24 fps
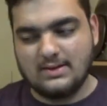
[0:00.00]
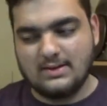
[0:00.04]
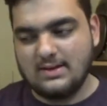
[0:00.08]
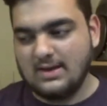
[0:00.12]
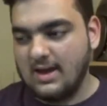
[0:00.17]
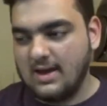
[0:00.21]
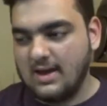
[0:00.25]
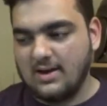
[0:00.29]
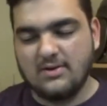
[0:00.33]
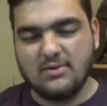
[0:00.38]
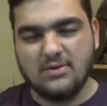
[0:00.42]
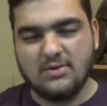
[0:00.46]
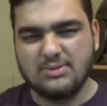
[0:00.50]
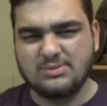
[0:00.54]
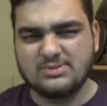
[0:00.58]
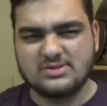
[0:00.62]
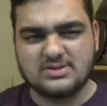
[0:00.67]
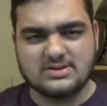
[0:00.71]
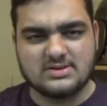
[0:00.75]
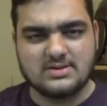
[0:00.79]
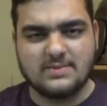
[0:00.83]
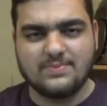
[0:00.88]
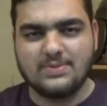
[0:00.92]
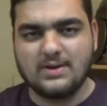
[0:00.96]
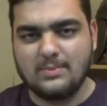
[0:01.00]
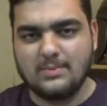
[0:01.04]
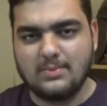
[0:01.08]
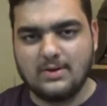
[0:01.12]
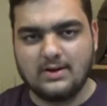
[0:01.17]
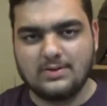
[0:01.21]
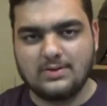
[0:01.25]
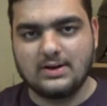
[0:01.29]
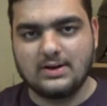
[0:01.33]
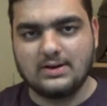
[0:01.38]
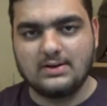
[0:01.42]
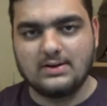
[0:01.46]
I don't know, there was just something about
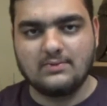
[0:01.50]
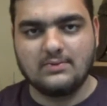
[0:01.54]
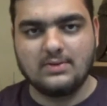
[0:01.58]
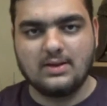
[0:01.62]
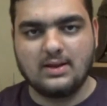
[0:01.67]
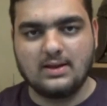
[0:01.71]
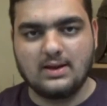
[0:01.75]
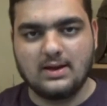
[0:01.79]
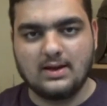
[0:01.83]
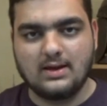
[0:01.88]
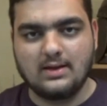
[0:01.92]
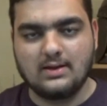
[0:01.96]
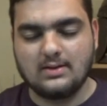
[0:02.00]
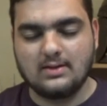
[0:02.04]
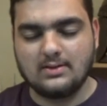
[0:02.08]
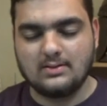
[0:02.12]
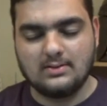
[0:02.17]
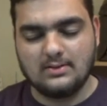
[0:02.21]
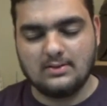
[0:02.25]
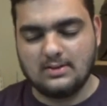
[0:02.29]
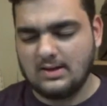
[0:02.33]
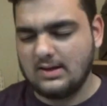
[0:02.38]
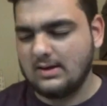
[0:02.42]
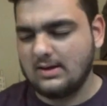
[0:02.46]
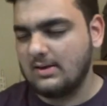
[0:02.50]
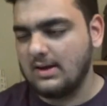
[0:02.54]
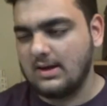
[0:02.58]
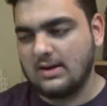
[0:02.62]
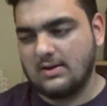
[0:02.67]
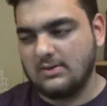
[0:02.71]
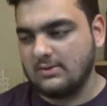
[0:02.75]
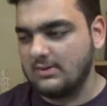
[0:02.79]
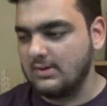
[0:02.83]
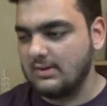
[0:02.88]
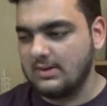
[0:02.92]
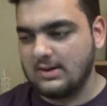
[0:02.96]
I didn't really like. I
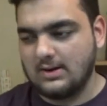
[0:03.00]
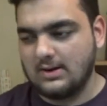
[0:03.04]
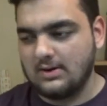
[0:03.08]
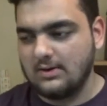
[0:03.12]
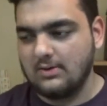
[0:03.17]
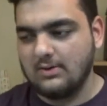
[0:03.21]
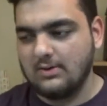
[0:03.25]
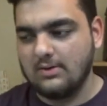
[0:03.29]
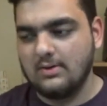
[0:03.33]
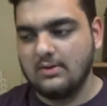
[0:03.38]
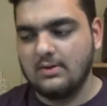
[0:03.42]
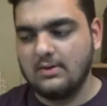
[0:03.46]
don't know.